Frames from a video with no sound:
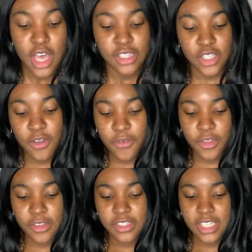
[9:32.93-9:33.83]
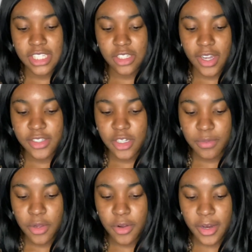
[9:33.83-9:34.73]
So for those 6 graduate
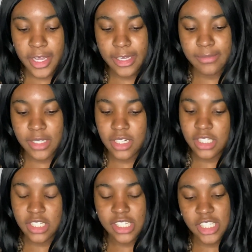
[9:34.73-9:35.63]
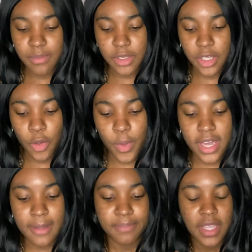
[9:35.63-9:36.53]
programs, I'll just list them really
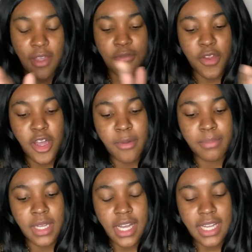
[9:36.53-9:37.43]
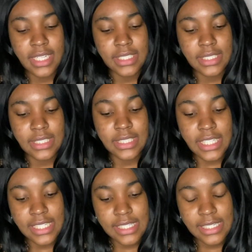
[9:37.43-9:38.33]
quick from
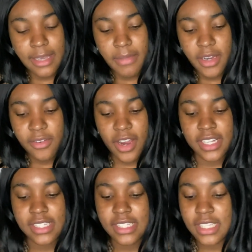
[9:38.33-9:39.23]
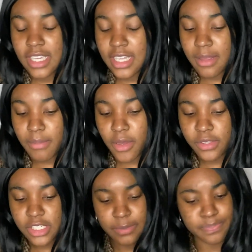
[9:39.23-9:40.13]
least amount of credits to the
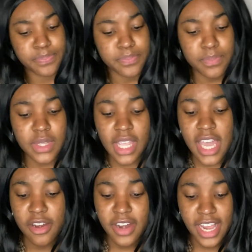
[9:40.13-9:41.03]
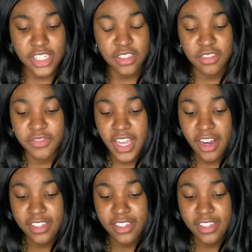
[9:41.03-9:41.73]
most. International Affairs